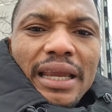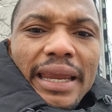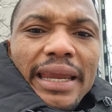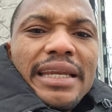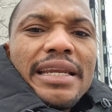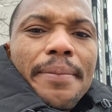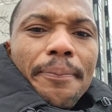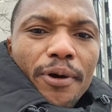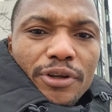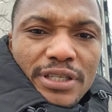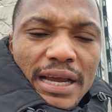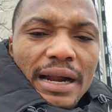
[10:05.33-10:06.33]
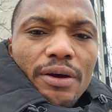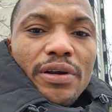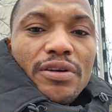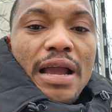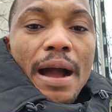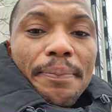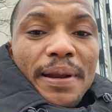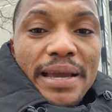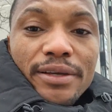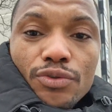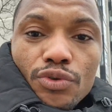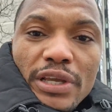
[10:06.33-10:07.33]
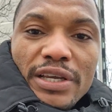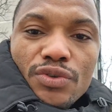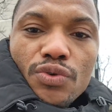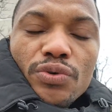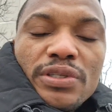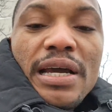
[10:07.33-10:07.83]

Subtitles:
in the portal. When you're applying to the schools,